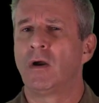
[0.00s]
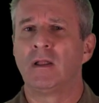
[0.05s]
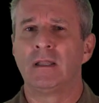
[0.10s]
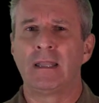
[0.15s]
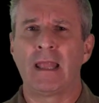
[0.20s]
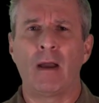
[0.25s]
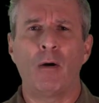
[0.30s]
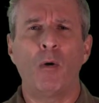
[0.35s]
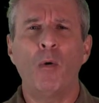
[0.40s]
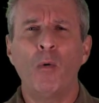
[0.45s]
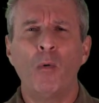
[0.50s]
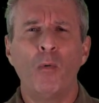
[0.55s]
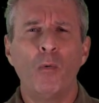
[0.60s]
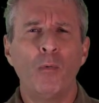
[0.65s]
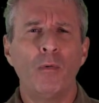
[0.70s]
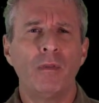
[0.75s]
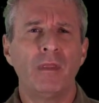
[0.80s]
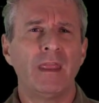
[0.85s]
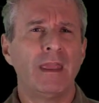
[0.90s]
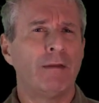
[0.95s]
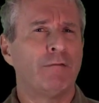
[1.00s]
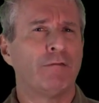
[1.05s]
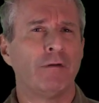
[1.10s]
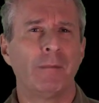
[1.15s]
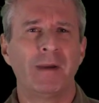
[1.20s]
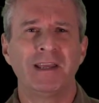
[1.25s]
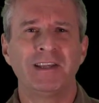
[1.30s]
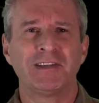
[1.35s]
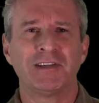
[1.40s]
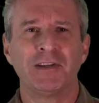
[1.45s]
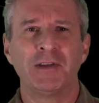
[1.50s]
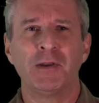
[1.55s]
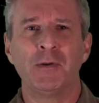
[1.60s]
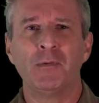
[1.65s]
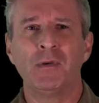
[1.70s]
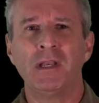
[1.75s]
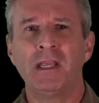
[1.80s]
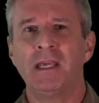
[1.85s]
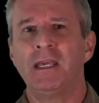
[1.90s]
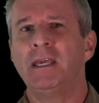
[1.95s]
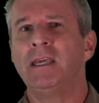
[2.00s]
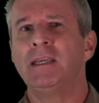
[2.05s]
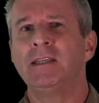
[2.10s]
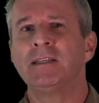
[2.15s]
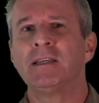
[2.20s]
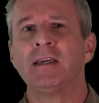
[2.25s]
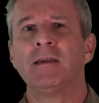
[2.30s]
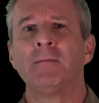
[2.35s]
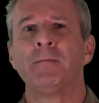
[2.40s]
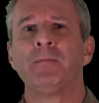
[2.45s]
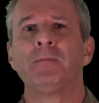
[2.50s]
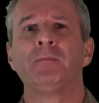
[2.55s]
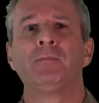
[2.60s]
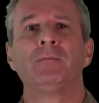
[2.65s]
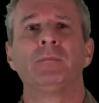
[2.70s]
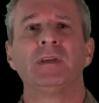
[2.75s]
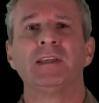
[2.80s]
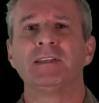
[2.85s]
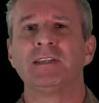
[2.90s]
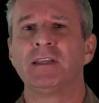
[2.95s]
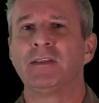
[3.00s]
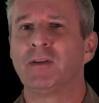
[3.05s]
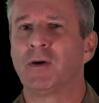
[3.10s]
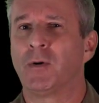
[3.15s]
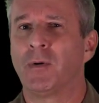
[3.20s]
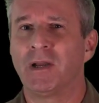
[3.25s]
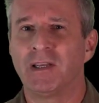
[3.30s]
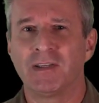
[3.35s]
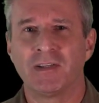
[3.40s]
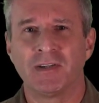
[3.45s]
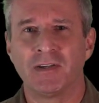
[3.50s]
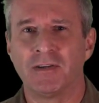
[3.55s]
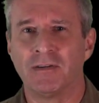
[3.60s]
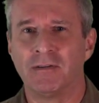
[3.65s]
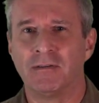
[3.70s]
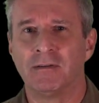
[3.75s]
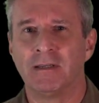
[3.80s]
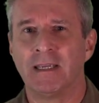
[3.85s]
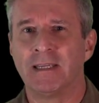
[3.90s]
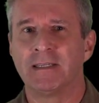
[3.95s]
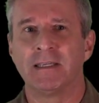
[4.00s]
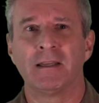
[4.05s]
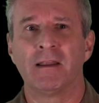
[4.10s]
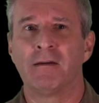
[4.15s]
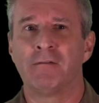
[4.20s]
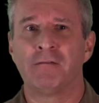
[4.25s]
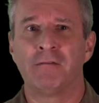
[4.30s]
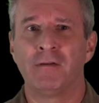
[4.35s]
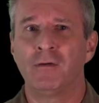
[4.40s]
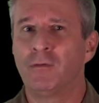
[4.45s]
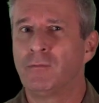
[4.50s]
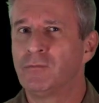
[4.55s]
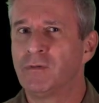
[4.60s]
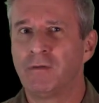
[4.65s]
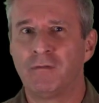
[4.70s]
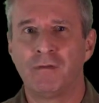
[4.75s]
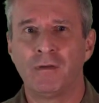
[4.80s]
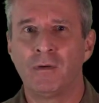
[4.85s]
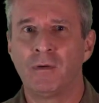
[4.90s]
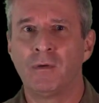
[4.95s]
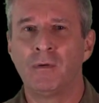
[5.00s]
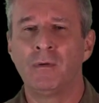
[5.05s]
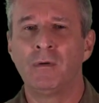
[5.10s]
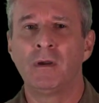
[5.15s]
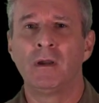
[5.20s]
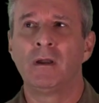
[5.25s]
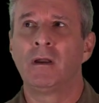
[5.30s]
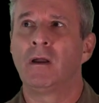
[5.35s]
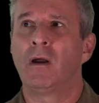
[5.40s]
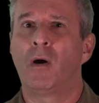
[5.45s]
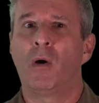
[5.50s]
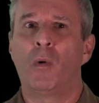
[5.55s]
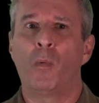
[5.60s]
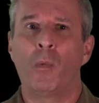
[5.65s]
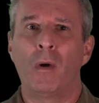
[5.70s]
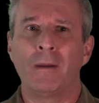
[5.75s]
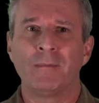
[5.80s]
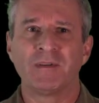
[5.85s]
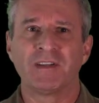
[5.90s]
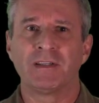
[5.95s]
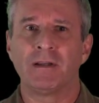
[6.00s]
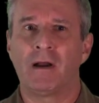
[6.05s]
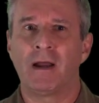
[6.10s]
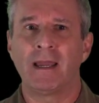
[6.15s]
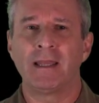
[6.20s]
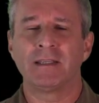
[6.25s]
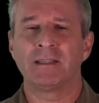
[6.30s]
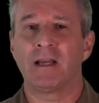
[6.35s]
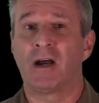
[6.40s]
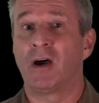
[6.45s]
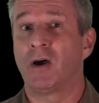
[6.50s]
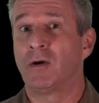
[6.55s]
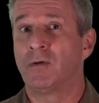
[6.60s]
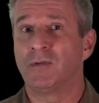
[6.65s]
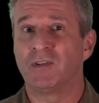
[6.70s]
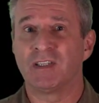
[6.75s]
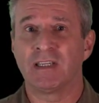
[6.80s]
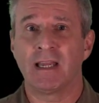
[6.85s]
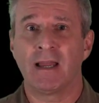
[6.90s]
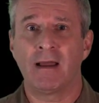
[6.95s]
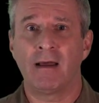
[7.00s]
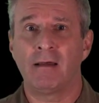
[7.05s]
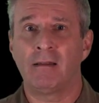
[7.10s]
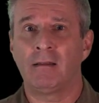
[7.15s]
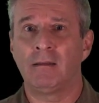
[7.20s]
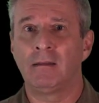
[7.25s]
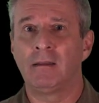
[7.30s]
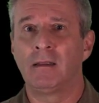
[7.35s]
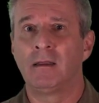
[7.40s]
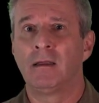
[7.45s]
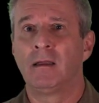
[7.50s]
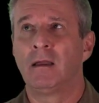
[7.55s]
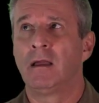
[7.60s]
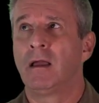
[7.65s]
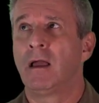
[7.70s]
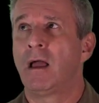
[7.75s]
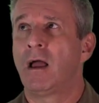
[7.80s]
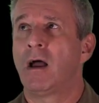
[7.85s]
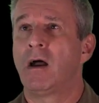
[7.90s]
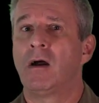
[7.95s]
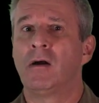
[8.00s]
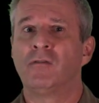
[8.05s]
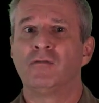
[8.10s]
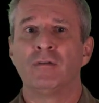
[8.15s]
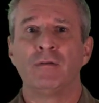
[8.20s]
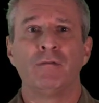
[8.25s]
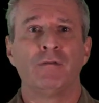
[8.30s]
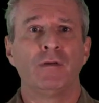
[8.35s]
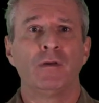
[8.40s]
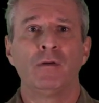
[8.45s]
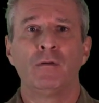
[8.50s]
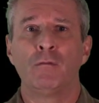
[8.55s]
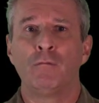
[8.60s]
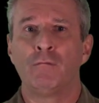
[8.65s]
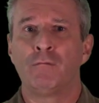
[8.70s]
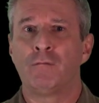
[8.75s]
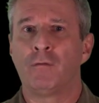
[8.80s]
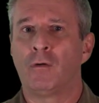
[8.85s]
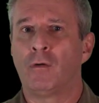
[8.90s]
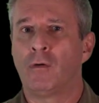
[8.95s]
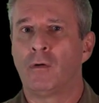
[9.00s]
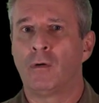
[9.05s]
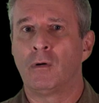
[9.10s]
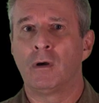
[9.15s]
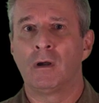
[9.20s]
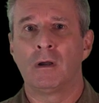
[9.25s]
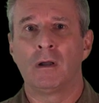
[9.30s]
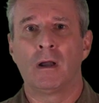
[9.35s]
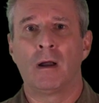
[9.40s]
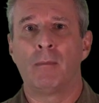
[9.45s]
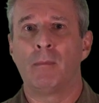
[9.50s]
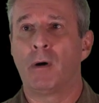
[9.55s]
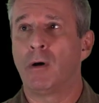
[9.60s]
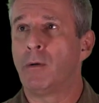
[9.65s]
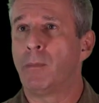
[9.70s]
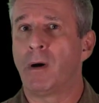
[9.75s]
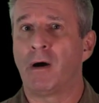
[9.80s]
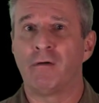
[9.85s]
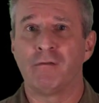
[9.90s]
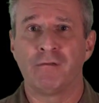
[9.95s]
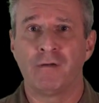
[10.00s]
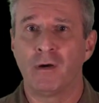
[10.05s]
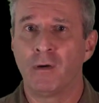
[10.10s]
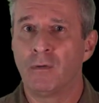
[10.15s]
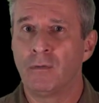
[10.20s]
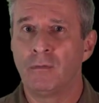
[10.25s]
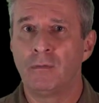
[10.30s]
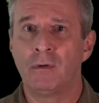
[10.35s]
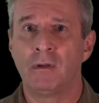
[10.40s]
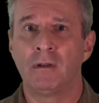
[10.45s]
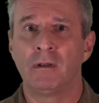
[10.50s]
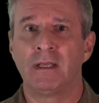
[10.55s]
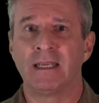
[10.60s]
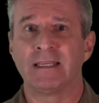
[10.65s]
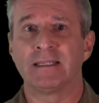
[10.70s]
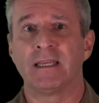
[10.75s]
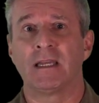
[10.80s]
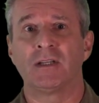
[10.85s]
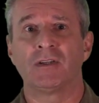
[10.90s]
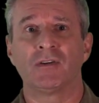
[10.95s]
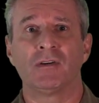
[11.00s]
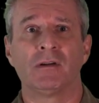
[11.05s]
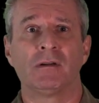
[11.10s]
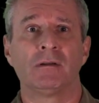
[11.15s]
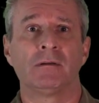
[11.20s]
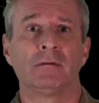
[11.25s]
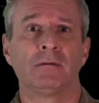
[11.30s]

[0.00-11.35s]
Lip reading: Now, all the information you need is in the question. Is it a film review, a website, a hotel, a review for a mobile phone, etc.?